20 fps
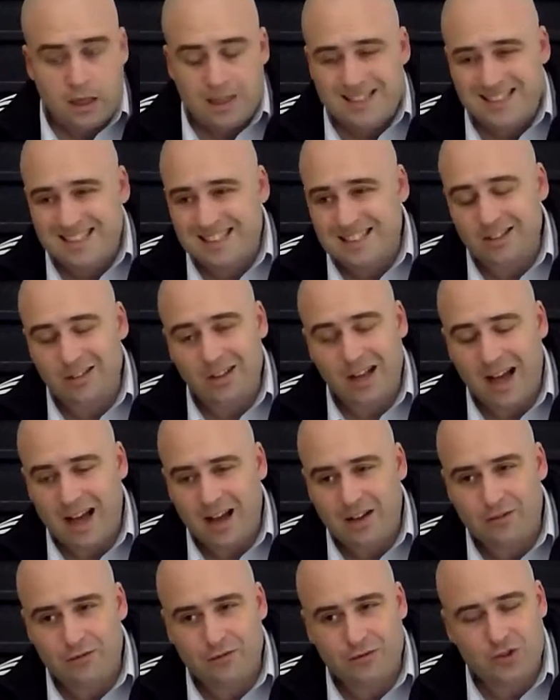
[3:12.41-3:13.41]
still
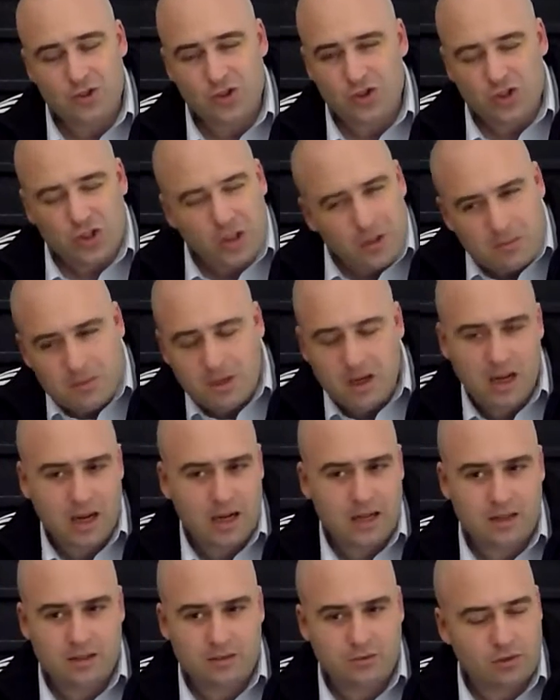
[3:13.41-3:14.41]
have some
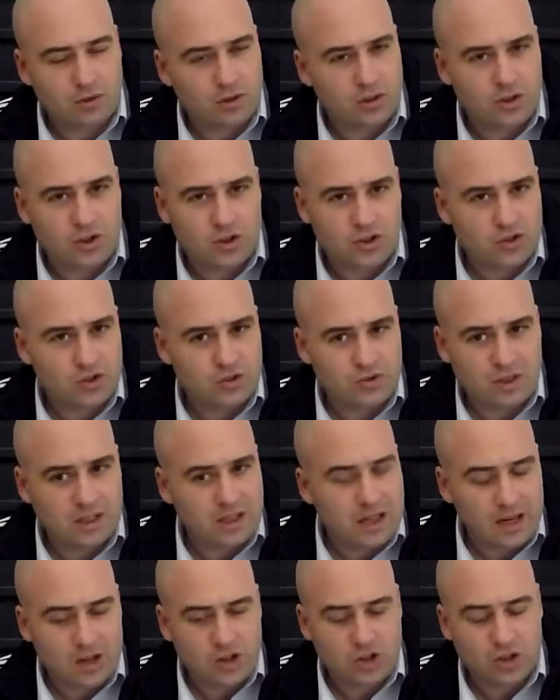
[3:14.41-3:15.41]
kind of religious
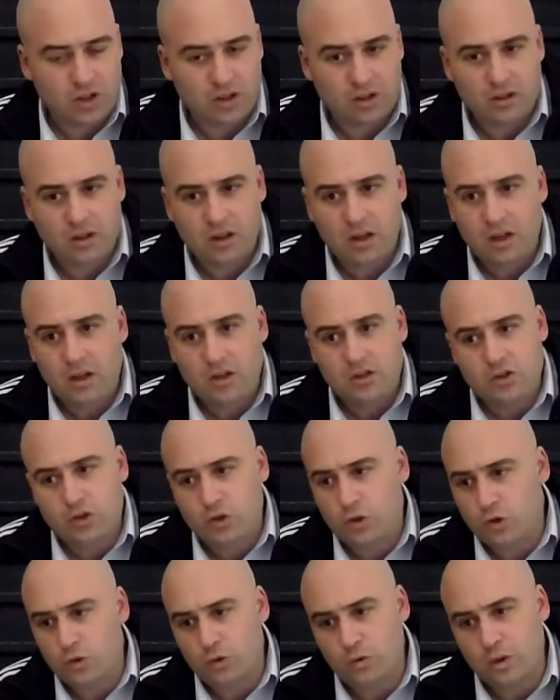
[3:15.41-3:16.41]
connection
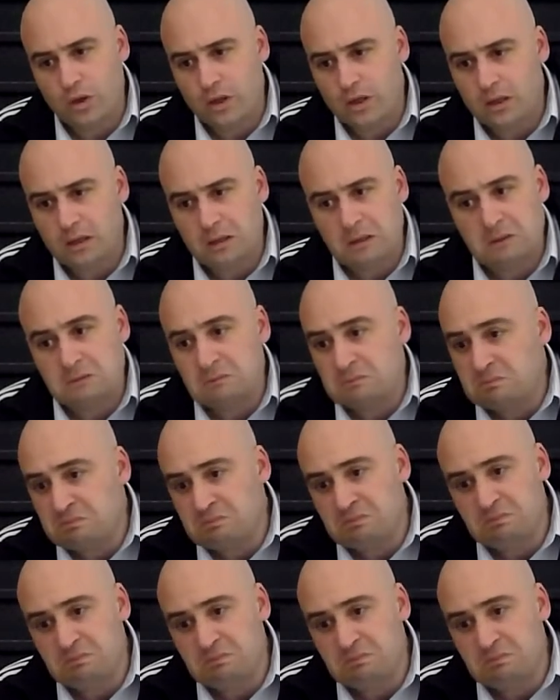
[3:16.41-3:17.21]
to uh,